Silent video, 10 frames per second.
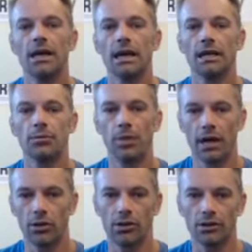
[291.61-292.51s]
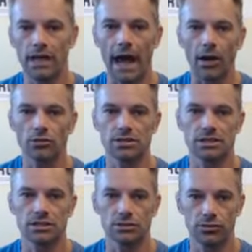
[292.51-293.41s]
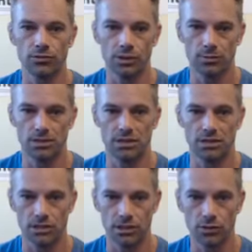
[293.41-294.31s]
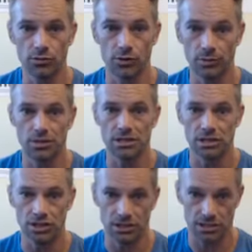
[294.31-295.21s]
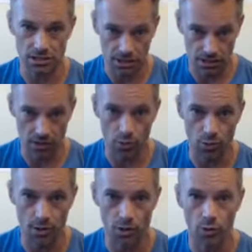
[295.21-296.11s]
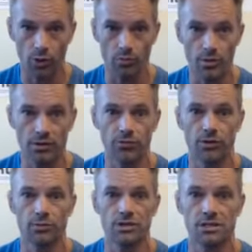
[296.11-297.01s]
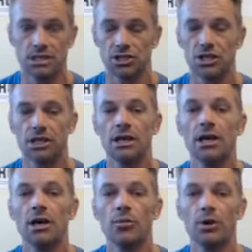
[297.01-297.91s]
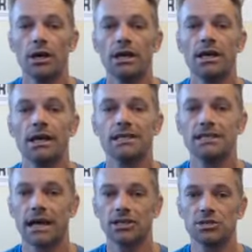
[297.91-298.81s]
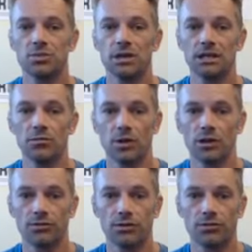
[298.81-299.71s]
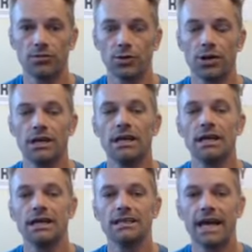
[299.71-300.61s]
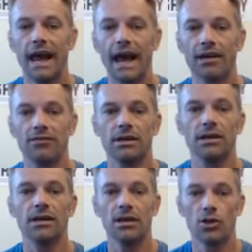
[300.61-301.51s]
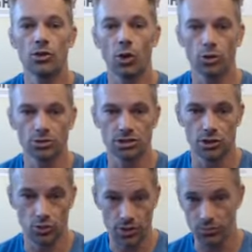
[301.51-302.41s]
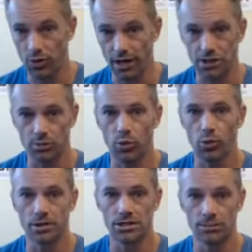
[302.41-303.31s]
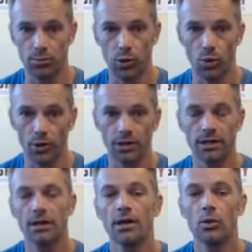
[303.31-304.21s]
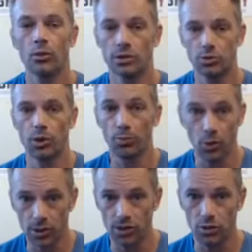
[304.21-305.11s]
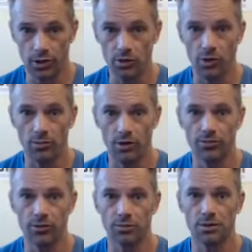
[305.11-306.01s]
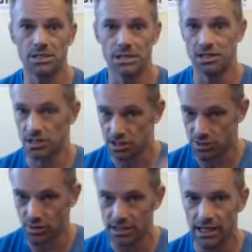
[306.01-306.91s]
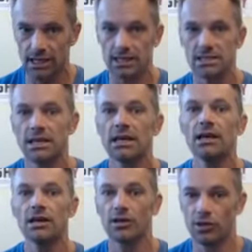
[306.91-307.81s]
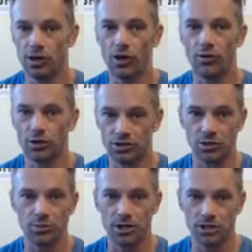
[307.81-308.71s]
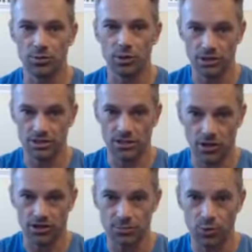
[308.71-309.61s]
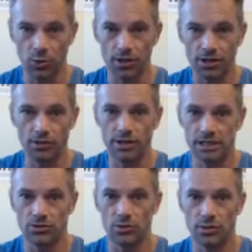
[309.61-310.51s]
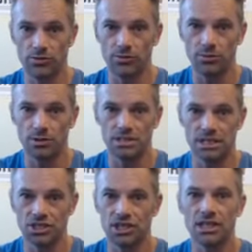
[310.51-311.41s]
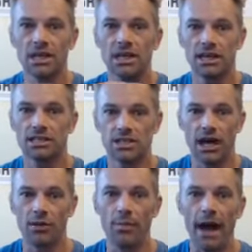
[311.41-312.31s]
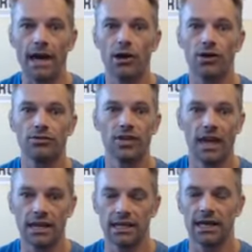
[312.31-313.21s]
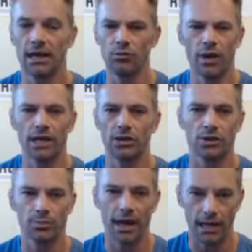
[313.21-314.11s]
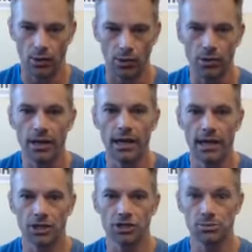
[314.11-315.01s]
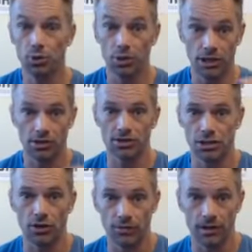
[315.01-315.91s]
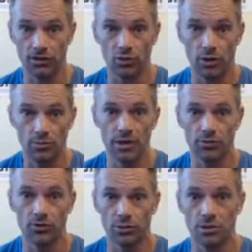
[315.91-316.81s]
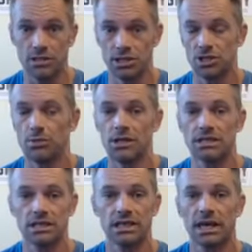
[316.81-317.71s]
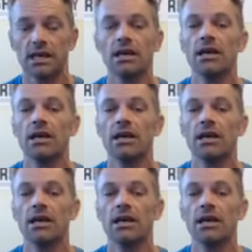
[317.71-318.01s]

And the pedal allows this new foot position. The new foot position is the quote unquote mid-foot position, but it's not just being in the middle of your foot, it's having those 3 pressure points supported, which will put you into a midfoot position. So again, it's, you know, those 3 pressure points are supported, leads to a midfoot position. It's not a matter of taking a regular pedal and just putting yourself into a midfoot position, because again,